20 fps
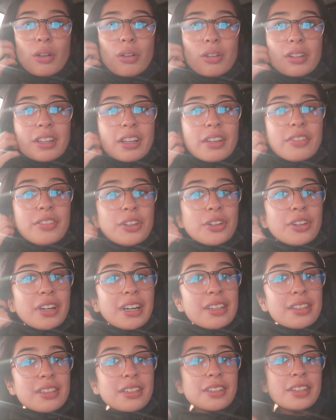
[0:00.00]
Lol, if you
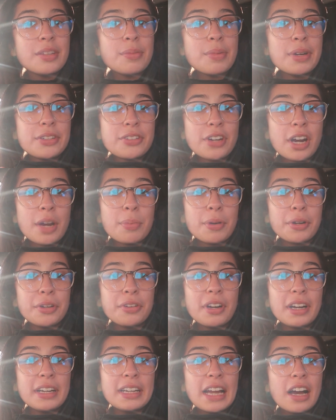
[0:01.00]
guys could see my tripod
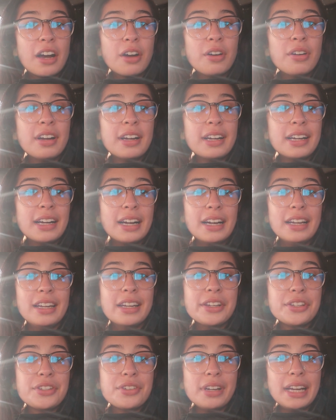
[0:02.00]
right now, I
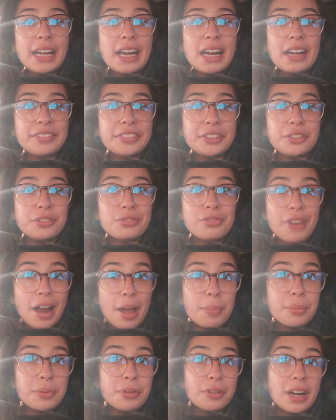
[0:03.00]
literally have it
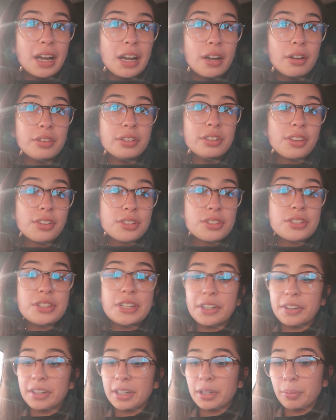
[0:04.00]
wrapped around the
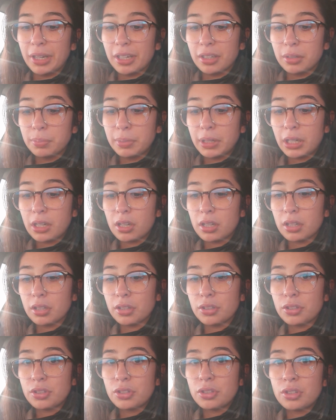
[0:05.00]
steering wheel
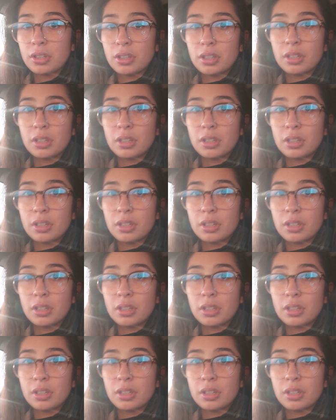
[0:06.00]
because